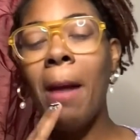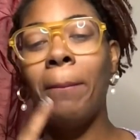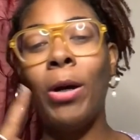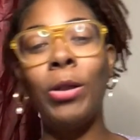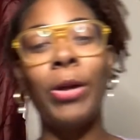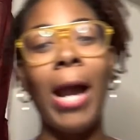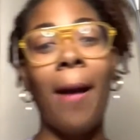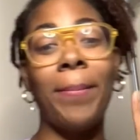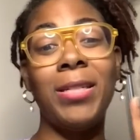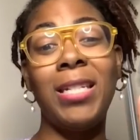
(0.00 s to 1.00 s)
polar
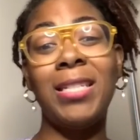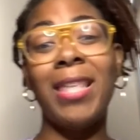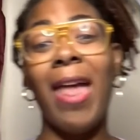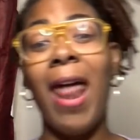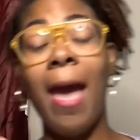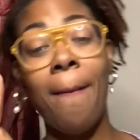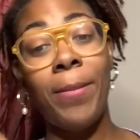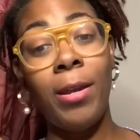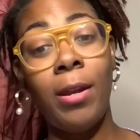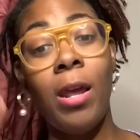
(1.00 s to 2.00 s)
opposites that
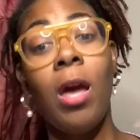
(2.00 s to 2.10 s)
happen